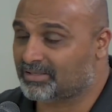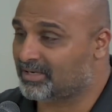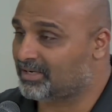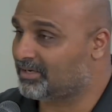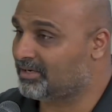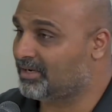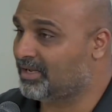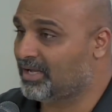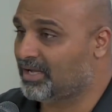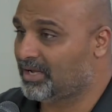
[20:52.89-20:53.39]

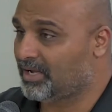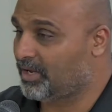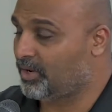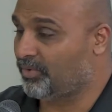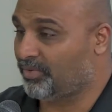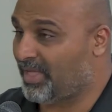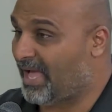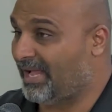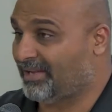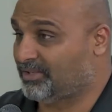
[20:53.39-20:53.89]
And,
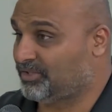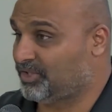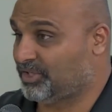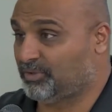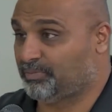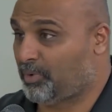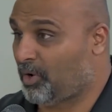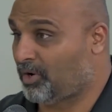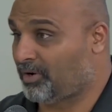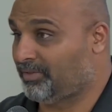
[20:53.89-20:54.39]
that's
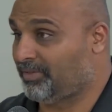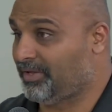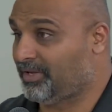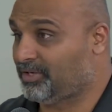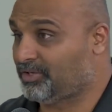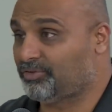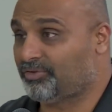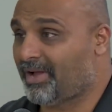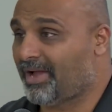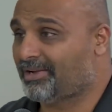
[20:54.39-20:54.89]
just part of the
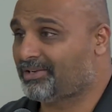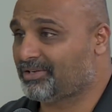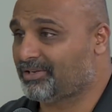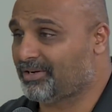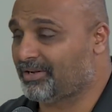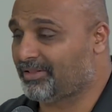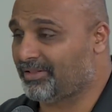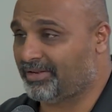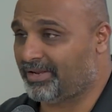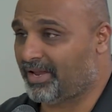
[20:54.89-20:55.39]
extraction
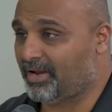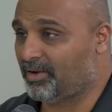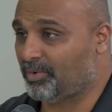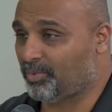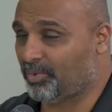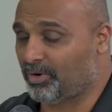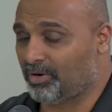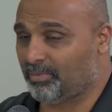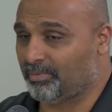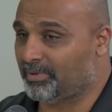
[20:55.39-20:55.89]
in the dental
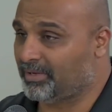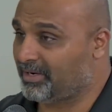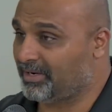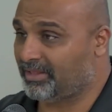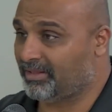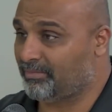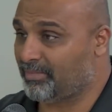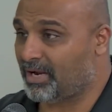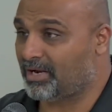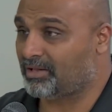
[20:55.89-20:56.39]
world, but in
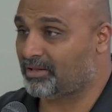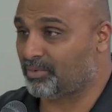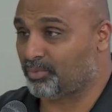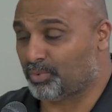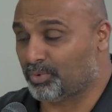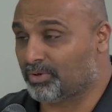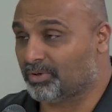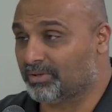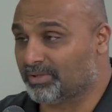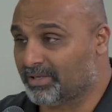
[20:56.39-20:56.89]
the medical
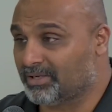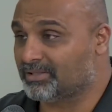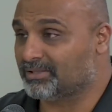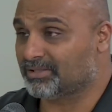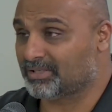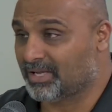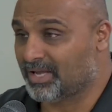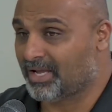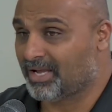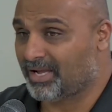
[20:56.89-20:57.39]
world,
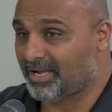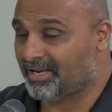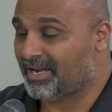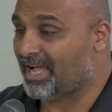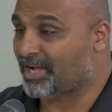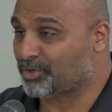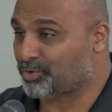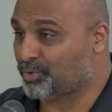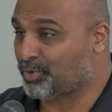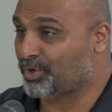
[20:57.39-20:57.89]
there's an
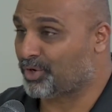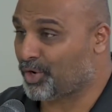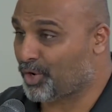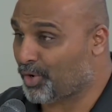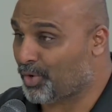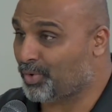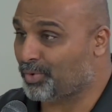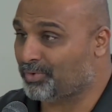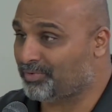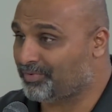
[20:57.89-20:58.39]
actual
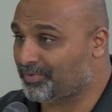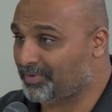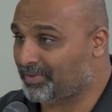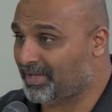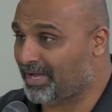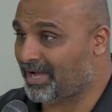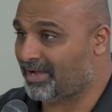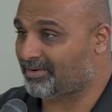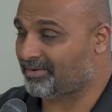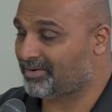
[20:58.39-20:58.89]
code for
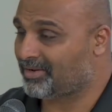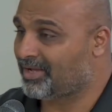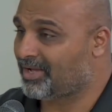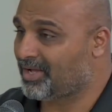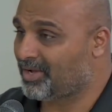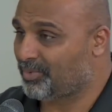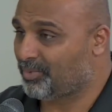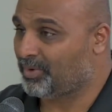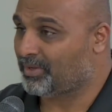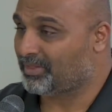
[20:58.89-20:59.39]
that
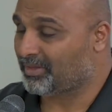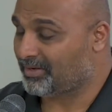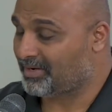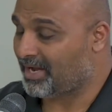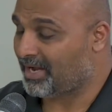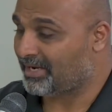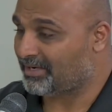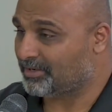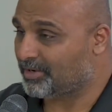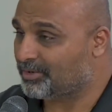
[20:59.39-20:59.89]
with a
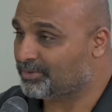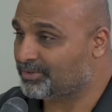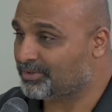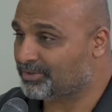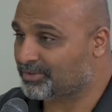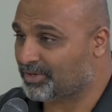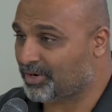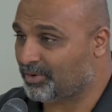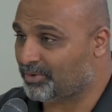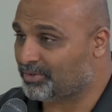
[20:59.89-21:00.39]

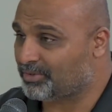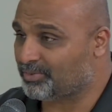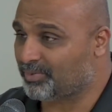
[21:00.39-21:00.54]
diagnosis code as well.